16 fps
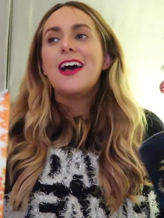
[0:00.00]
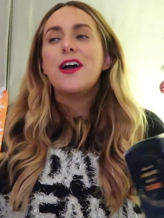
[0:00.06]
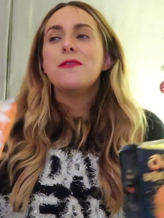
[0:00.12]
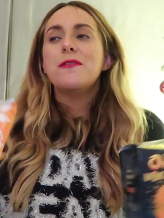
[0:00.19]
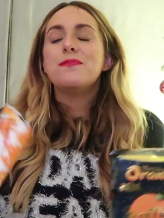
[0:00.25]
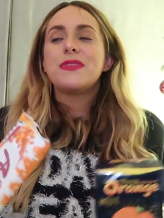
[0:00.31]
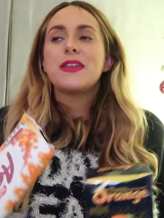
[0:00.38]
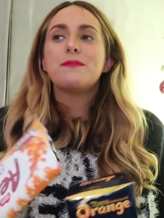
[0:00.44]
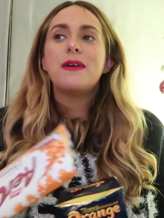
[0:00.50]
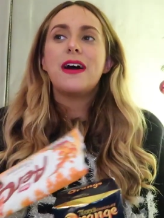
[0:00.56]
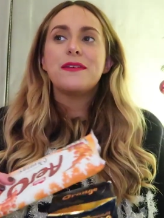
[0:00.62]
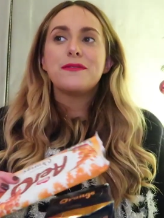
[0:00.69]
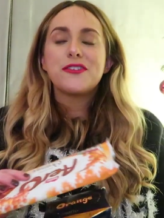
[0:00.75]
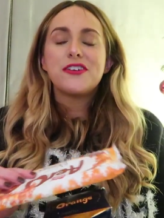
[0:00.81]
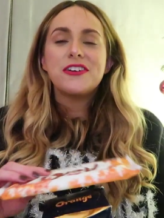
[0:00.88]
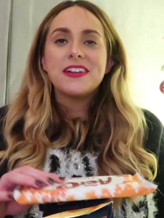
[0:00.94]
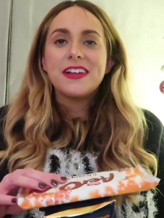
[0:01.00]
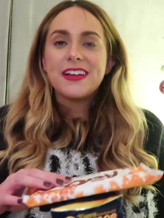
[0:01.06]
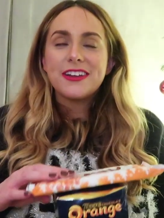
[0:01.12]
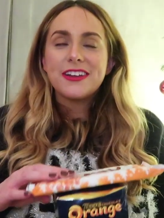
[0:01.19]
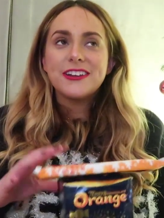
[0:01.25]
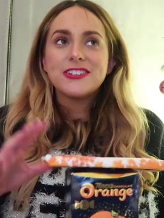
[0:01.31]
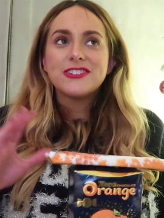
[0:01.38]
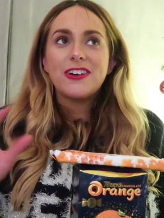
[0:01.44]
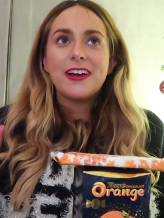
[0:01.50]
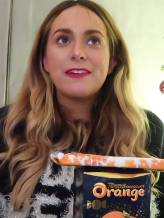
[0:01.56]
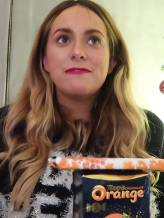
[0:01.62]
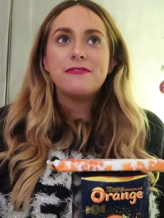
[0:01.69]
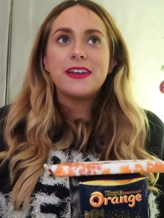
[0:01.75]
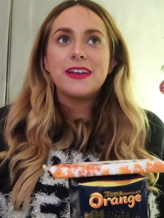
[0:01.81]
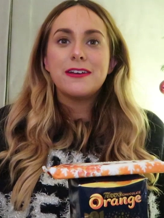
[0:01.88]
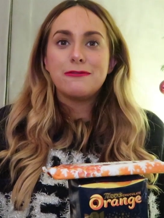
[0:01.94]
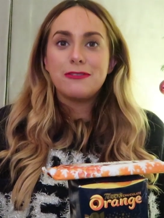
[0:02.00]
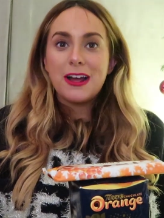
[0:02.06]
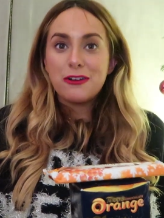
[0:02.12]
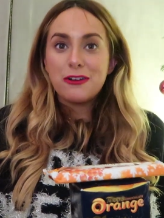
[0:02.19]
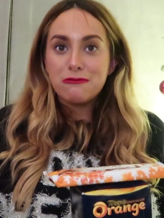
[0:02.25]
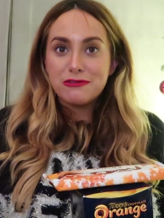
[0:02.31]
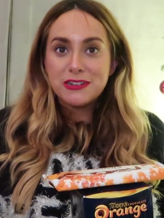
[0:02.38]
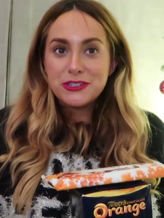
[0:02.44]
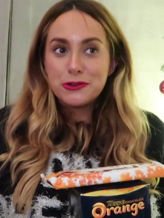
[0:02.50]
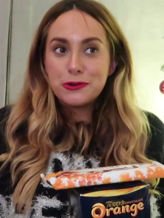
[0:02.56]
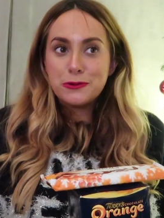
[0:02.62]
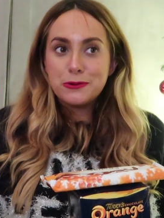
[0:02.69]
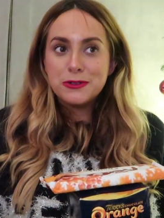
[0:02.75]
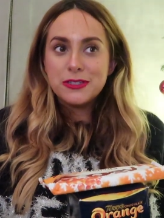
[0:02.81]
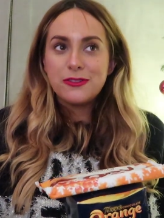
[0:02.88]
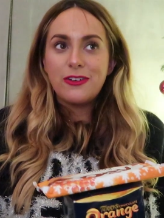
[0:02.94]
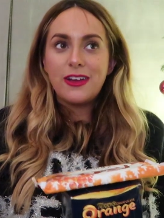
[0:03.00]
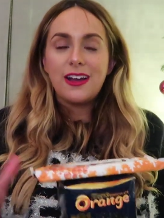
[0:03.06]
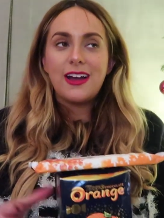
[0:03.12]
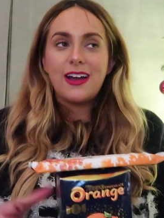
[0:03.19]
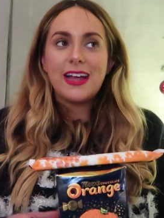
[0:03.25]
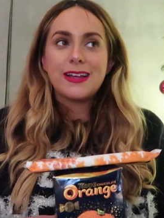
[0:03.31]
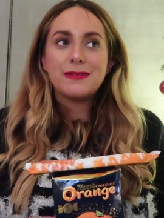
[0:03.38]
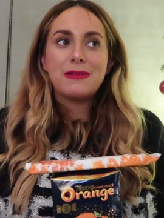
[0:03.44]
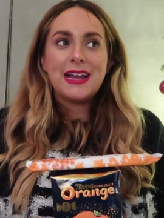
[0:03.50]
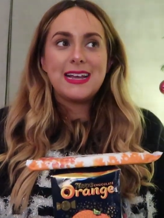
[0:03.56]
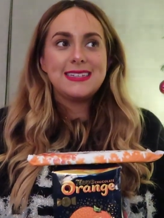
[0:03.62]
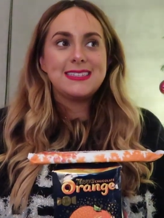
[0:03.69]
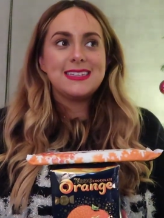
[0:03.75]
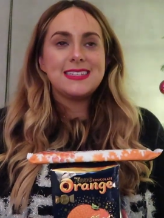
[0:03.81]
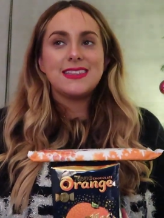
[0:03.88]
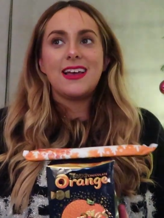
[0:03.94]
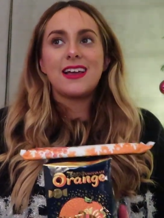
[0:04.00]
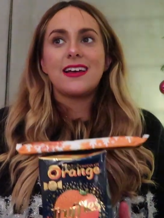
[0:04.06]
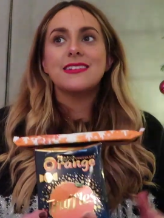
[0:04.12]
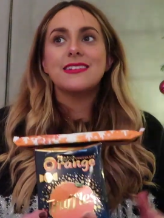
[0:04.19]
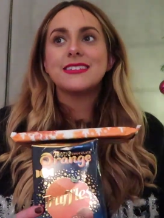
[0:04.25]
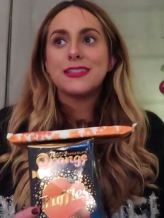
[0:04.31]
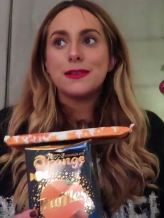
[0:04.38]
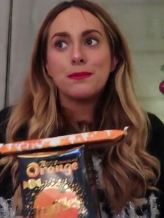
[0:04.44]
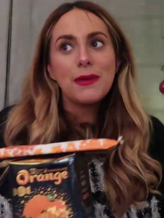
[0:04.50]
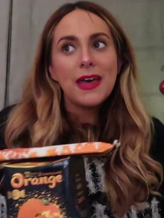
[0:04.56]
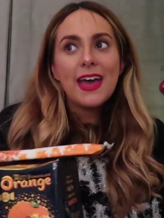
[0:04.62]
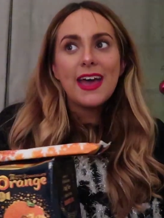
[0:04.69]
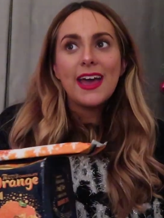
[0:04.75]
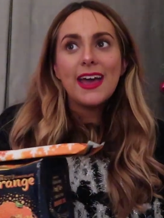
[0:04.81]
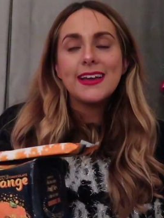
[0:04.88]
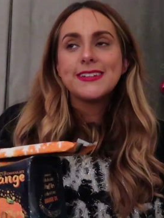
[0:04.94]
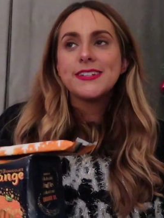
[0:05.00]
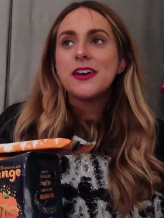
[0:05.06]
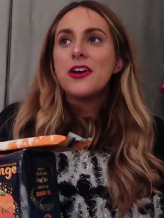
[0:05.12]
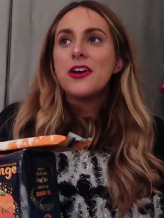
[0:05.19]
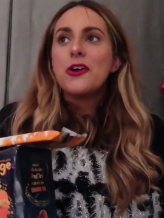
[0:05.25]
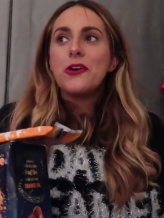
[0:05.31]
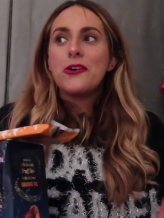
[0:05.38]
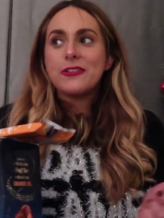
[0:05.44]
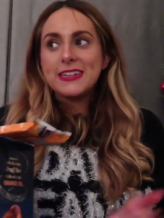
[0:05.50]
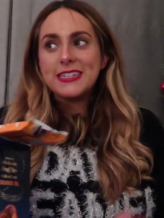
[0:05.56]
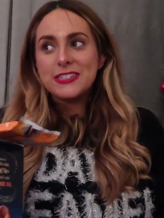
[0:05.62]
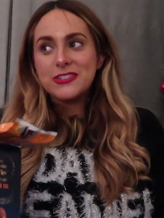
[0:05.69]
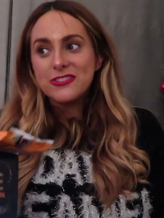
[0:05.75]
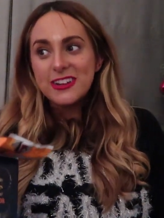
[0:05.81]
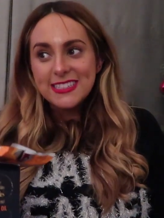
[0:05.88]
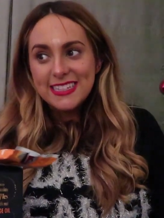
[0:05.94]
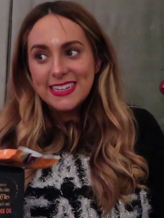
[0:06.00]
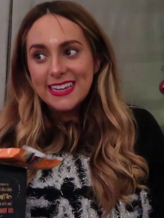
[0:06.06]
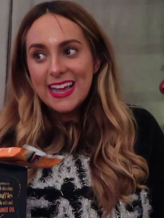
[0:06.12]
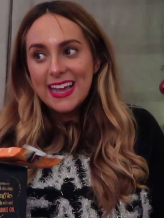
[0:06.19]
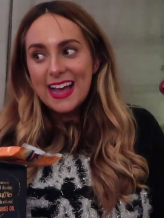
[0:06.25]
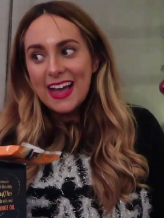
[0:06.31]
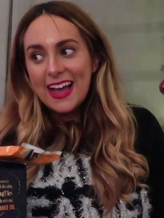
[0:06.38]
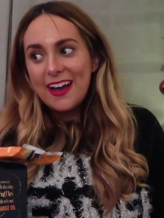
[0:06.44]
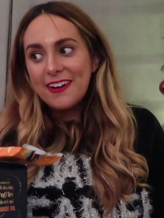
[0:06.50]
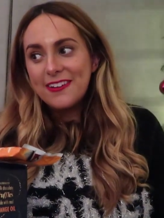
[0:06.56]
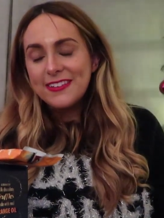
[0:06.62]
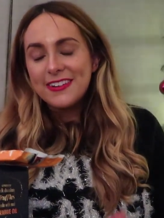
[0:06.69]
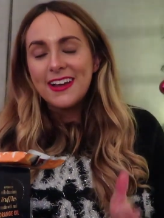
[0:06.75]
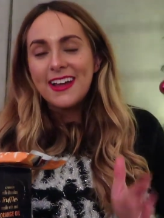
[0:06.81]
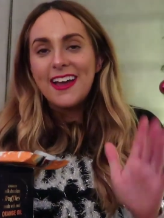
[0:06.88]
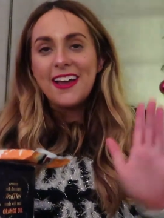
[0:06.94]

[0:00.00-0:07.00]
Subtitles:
But I'm going to try and think of like riddles for like places like under the bed or in his dressing gown,